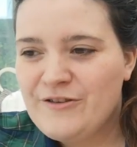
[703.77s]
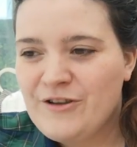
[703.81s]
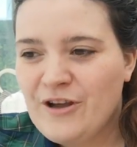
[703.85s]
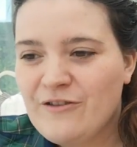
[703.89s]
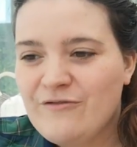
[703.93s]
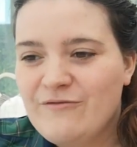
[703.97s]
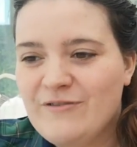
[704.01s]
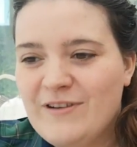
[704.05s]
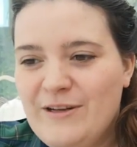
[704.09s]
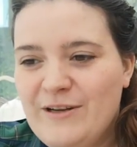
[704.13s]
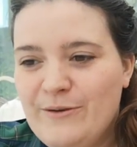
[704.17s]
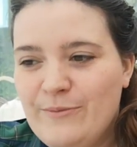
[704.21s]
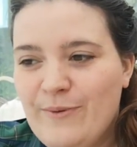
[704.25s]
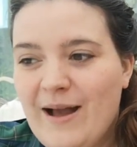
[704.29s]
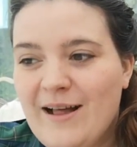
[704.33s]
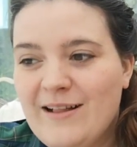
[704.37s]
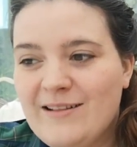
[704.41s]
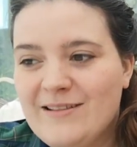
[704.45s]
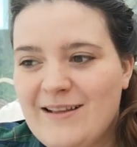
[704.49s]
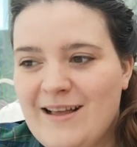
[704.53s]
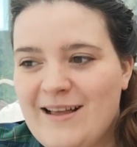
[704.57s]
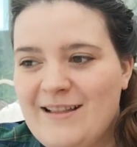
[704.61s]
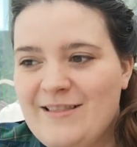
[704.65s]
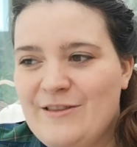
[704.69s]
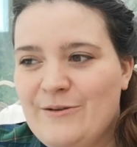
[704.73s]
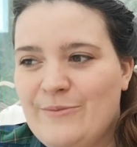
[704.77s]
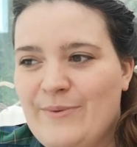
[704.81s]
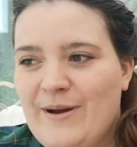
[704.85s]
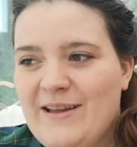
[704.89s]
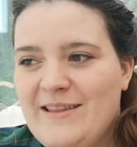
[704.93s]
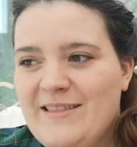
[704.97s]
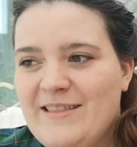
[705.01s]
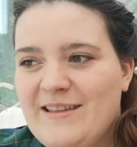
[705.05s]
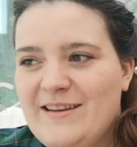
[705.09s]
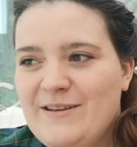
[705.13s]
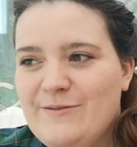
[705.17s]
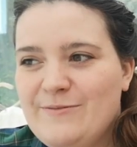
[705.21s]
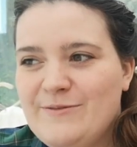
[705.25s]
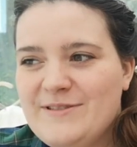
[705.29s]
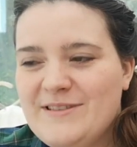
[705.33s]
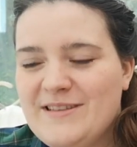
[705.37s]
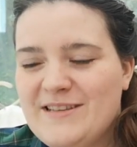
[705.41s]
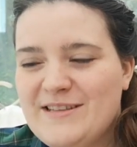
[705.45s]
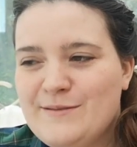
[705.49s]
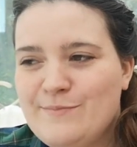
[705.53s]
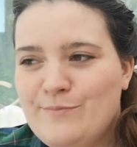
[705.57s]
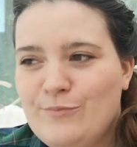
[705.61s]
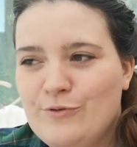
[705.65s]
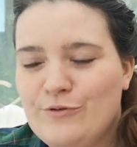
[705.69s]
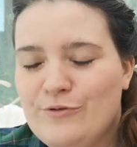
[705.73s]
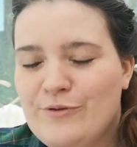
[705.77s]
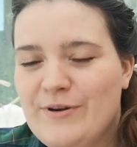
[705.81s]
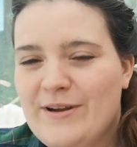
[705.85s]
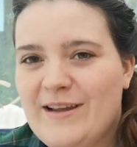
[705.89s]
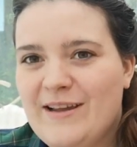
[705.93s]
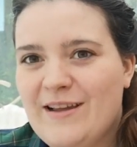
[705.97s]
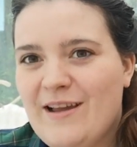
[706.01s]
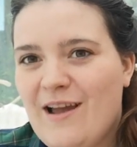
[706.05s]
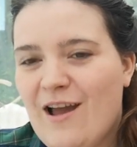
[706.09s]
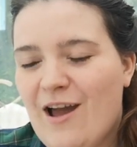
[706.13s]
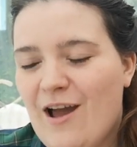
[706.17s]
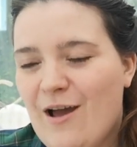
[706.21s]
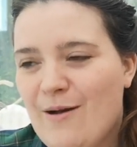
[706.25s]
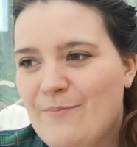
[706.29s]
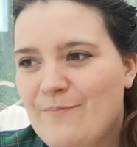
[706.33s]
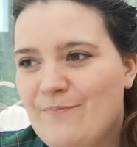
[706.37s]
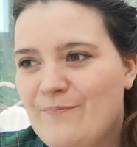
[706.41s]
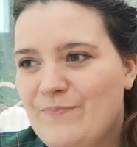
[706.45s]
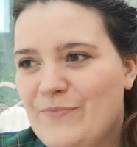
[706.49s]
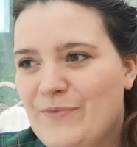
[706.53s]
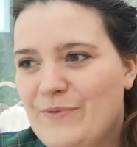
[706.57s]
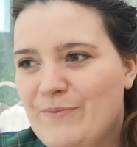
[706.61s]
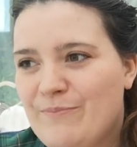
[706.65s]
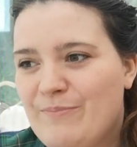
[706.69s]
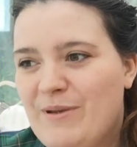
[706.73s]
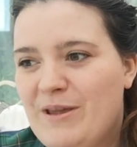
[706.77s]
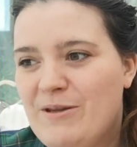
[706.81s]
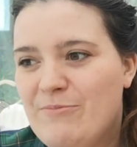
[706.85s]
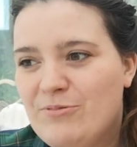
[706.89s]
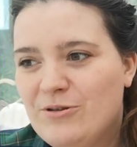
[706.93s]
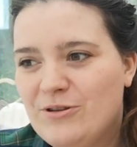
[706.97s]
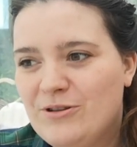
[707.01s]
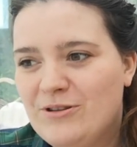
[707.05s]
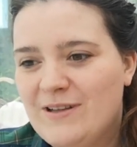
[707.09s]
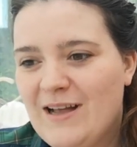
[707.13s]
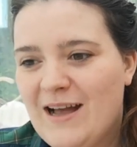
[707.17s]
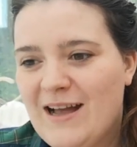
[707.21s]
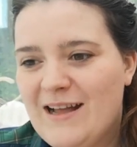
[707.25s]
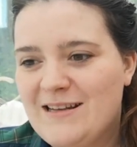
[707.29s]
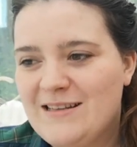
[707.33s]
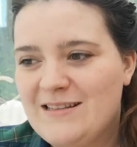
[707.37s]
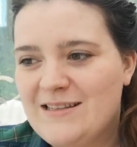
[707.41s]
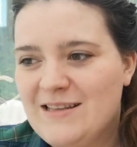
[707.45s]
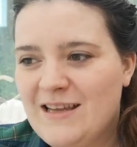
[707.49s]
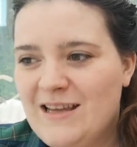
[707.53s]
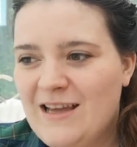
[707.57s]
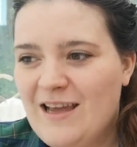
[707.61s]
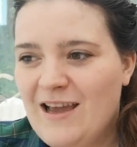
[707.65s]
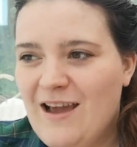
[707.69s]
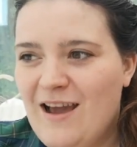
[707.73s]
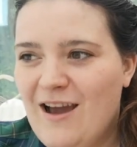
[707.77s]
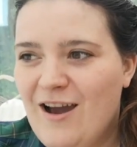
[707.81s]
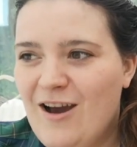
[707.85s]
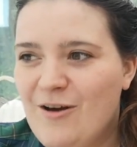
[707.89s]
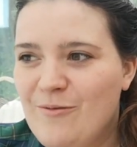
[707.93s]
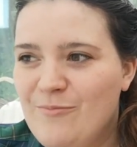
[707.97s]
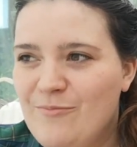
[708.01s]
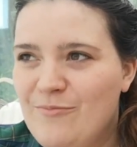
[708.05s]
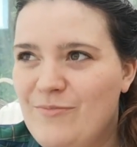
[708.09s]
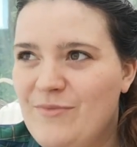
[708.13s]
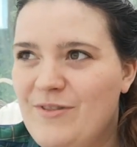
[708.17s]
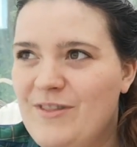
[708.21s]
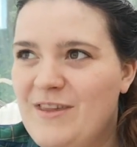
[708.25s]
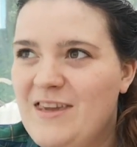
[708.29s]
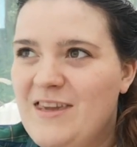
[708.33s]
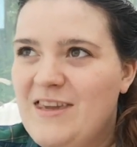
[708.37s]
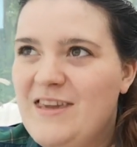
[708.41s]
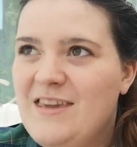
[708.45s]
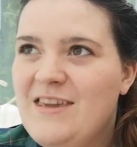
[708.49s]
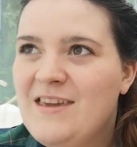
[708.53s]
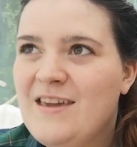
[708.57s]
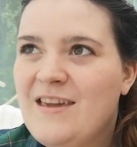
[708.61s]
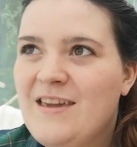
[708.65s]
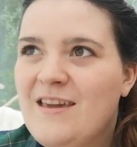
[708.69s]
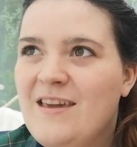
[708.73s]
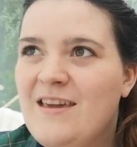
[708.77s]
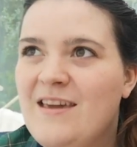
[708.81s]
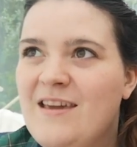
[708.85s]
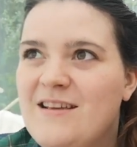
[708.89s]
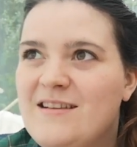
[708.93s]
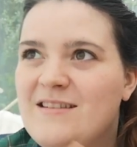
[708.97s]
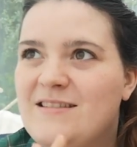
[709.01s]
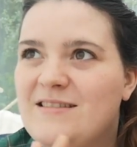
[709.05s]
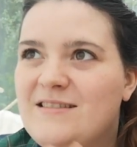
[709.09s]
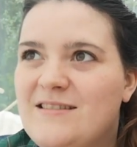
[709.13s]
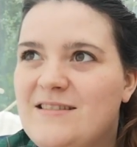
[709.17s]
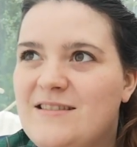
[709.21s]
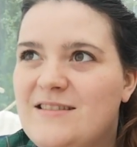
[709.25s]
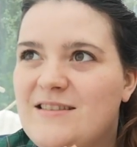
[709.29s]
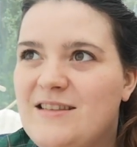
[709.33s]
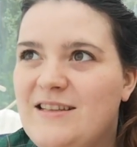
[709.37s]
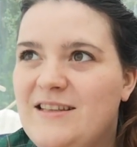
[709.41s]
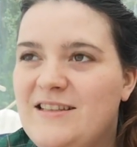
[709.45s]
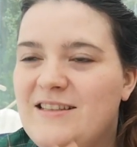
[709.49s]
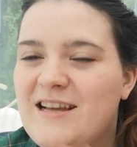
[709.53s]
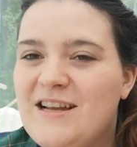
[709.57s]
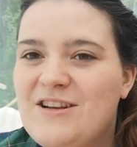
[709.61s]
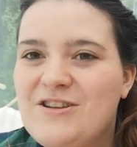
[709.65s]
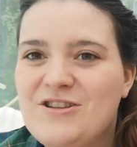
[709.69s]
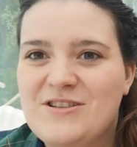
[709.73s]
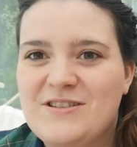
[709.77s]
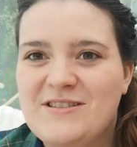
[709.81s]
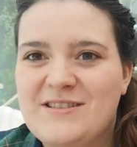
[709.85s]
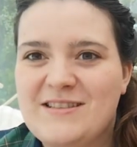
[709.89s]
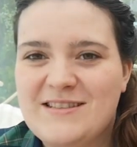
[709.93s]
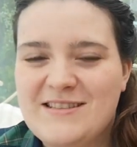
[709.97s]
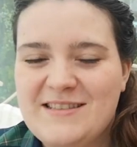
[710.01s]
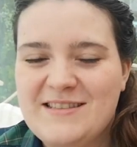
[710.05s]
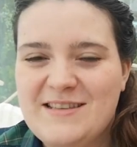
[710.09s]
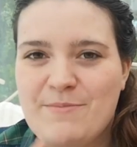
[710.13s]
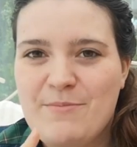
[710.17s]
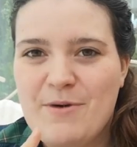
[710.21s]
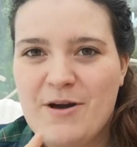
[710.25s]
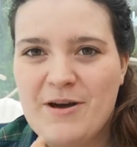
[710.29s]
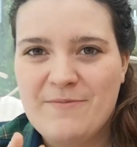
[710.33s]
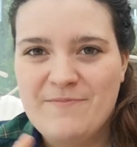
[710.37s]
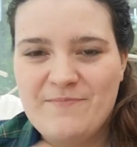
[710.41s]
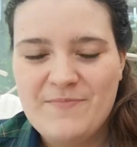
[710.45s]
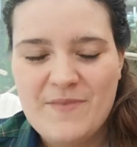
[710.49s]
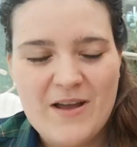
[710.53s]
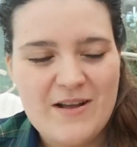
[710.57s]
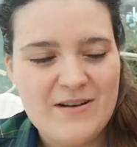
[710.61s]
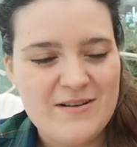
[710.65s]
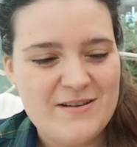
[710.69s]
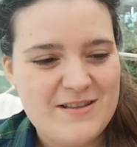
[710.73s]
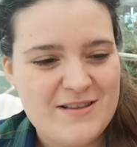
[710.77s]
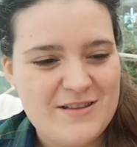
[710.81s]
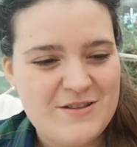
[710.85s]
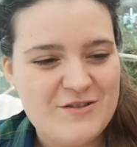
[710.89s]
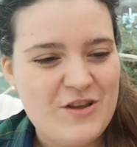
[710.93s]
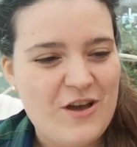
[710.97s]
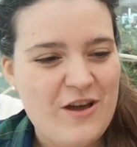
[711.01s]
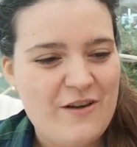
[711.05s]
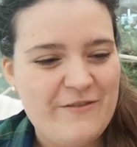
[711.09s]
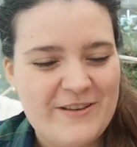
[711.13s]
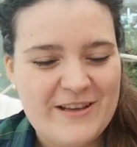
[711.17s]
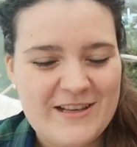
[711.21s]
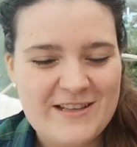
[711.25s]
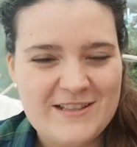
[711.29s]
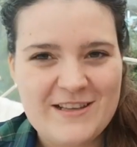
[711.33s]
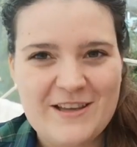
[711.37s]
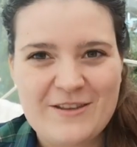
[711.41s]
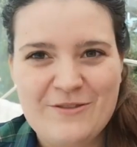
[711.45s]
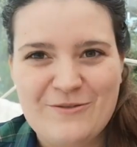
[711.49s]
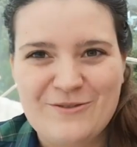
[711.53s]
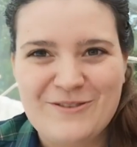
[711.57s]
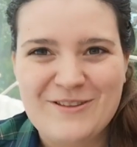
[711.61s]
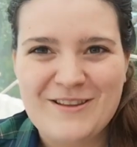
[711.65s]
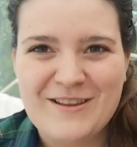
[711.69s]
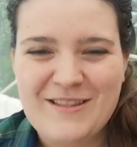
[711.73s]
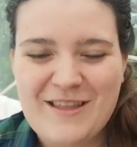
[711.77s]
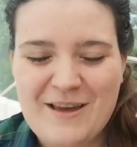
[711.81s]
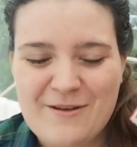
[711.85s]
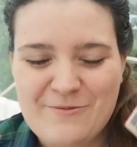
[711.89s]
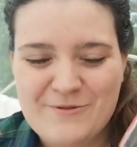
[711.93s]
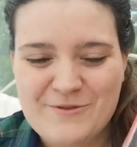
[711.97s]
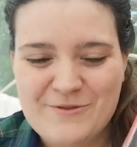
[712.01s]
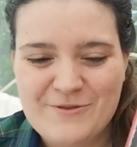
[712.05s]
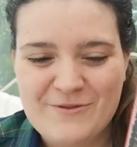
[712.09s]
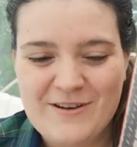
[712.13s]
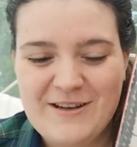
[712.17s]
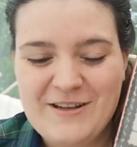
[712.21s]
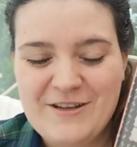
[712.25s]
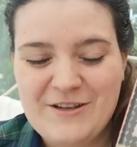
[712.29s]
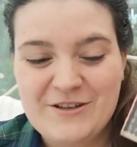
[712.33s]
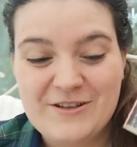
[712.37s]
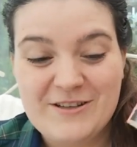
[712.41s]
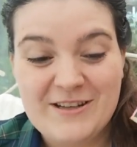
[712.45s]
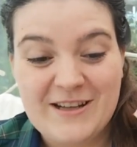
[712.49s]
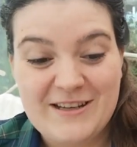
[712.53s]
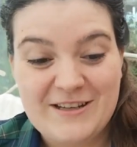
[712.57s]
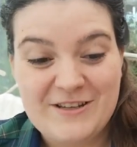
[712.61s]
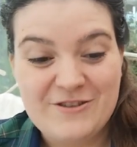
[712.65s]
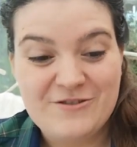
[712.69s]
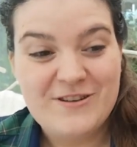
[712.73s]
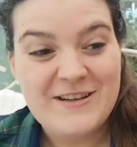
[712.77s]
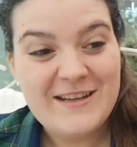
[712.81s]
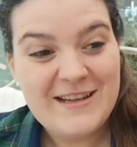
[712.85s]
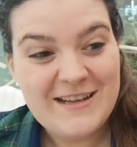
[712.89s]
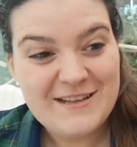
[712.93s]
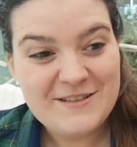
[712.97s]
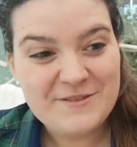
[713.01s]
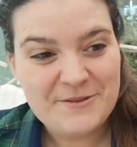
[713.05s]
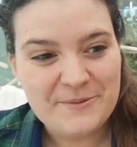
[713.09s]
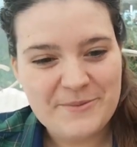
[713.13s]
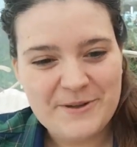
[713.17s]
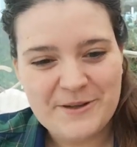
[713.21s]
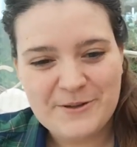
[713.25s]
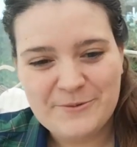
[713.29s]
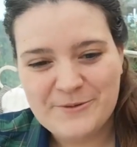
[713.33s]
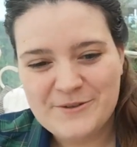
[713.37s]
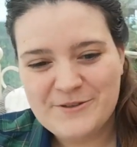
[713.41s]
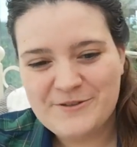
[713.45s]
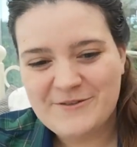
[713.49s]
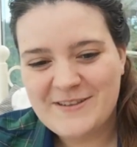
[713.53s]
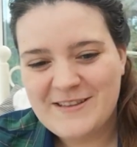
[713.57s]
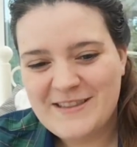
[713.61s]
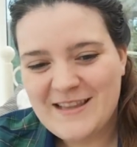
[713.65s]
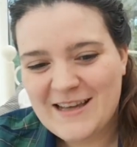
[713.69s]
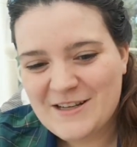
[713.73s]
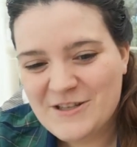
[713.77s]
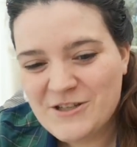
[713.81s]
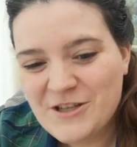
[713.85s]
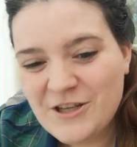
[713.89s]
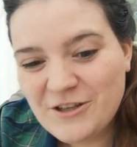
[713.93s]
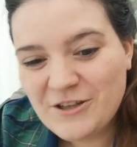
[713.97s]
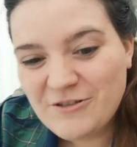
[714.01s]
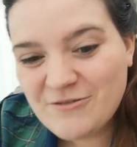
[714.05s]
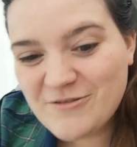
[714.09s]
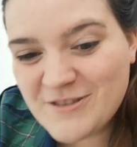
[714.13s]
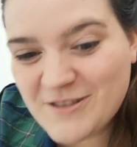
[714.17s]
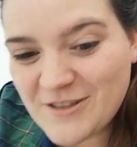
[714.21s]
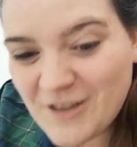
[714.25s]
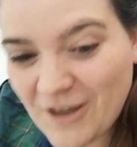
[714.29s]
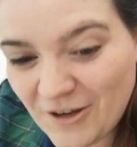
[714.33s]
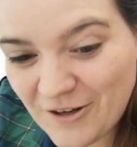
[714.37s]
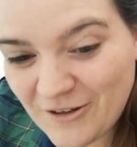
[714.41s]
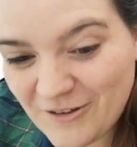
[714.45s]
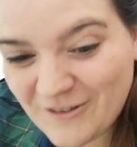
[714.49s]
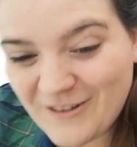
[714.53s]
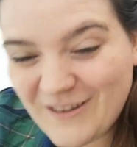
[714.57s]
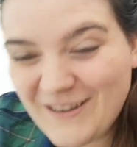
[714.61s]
done really well, and the way that it was exploring people and the tensions that simmer under the surface, I thought that that was really good and intriguing, so I'm going to want to read that too. So